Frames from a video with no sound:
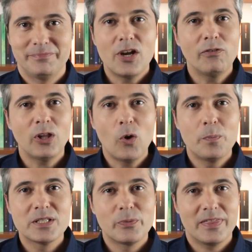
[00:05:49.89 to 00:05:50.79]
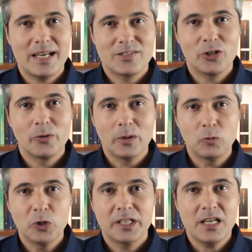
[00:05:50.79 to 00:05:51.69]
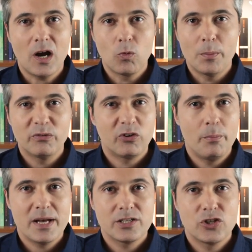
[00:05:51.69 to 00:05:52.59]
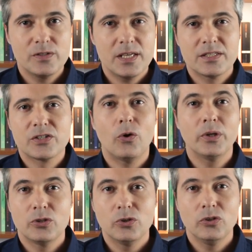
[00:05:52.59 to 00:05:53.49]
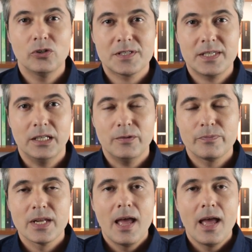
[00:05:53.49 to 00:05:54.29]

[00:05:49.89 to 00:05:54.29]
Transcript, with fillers: The novel opens with Esther Greenwood, a young woman from Massachusetts, going to New York City.